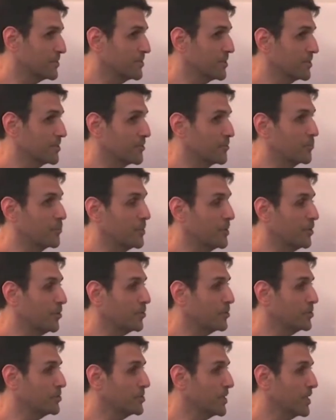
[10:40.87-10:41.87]
the 3
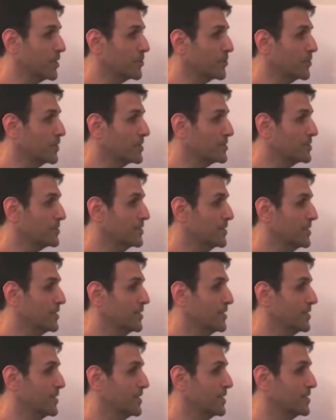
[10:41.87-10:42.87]
lower chakras
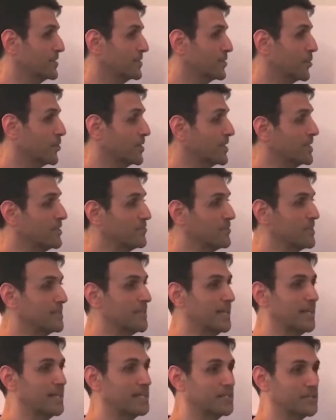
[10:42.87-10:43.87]
and even
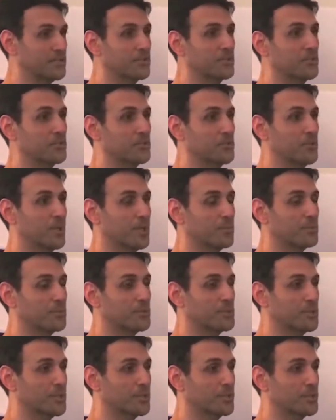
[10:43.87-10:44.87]
guides the 3 upper
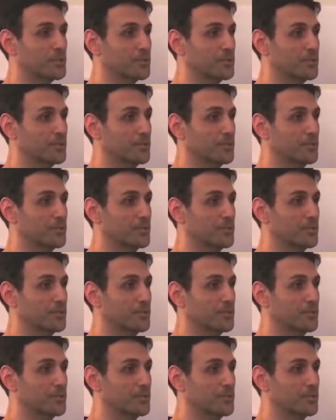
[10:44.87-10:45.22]
chakras.